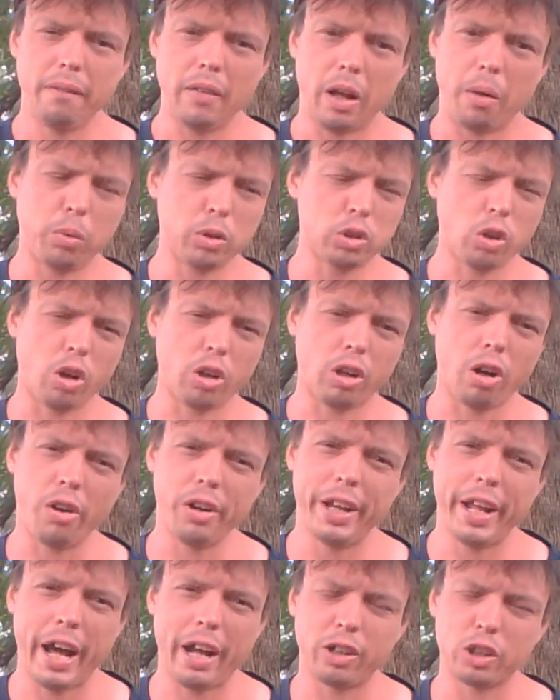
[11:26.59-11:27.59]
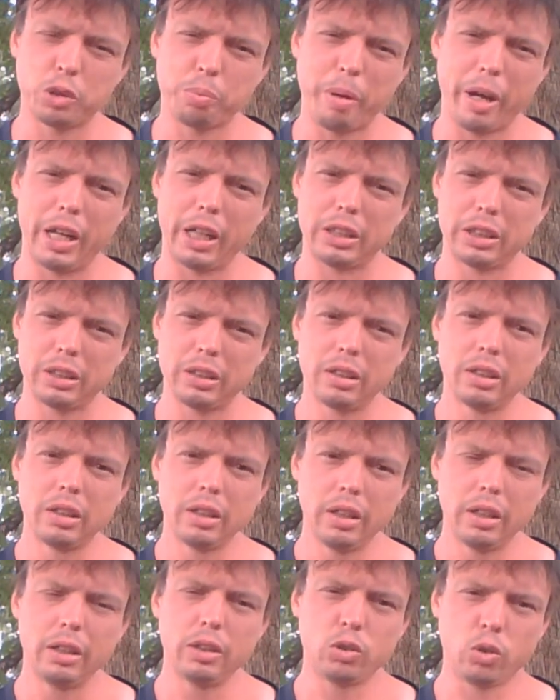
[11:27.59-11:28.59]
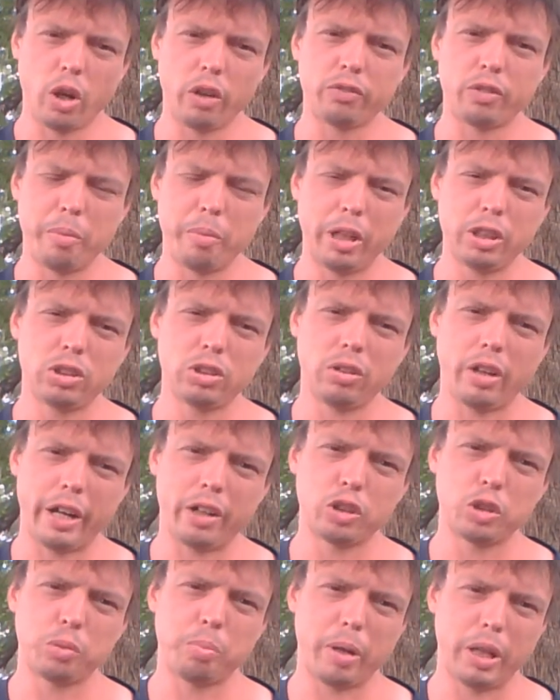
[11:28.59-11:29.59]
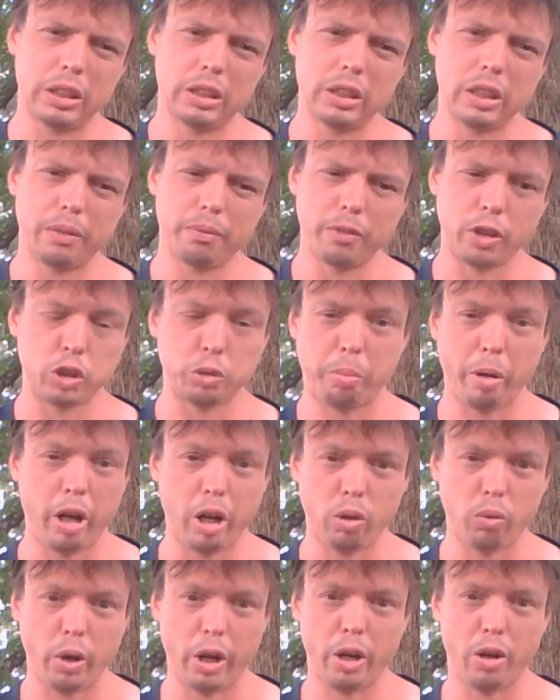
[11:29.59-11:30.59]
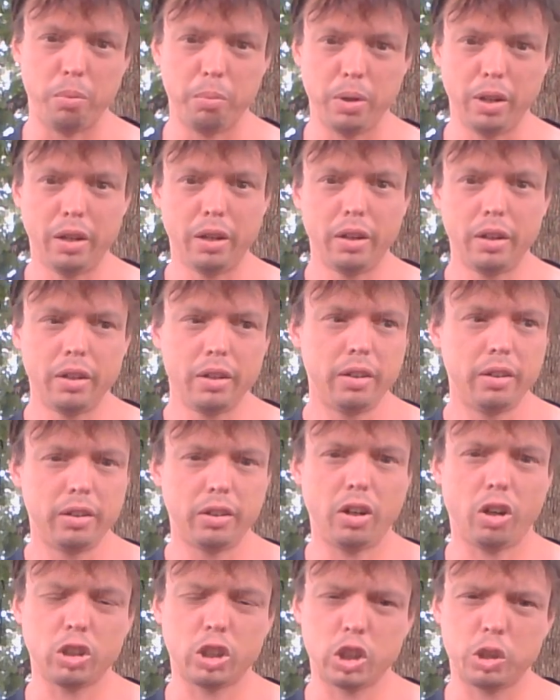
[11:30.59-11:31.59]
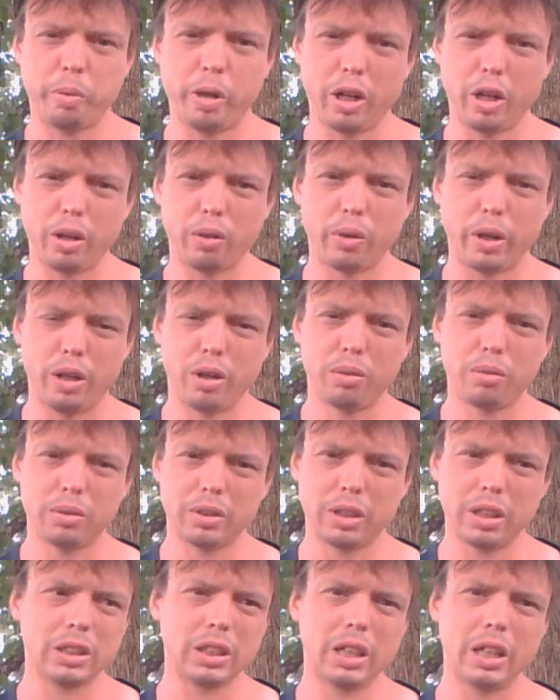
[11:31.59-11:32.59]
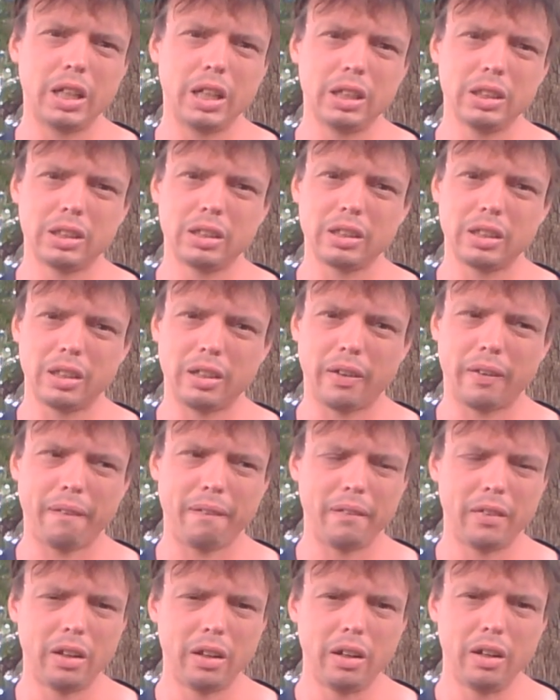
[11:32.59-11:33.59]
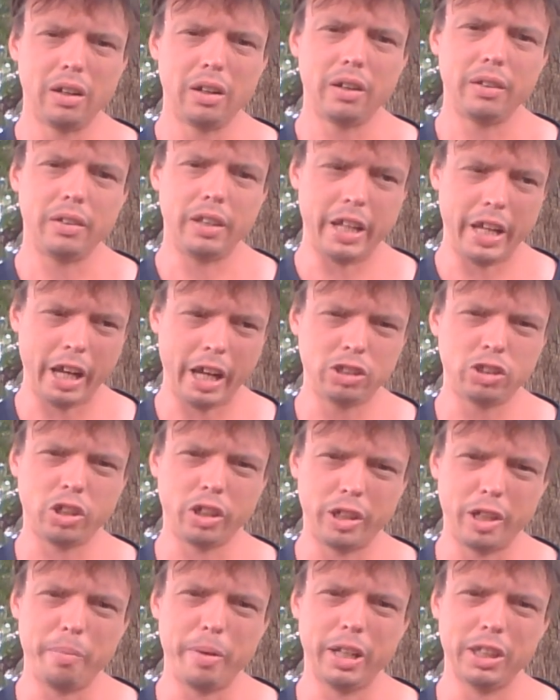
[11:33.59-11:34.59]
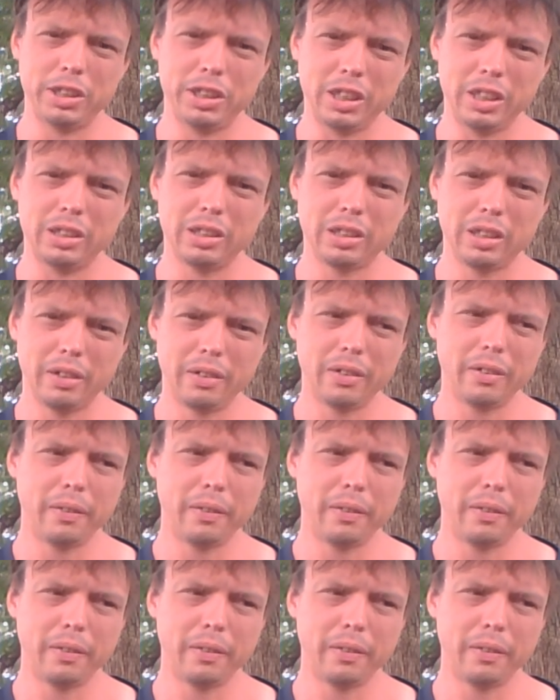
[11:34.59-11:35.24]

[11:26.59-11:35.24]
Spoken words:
I'm going to start calling it outer space, 12th dimensional outer space, the spirit realm, not the spirit realm, because it is the extra dimensions,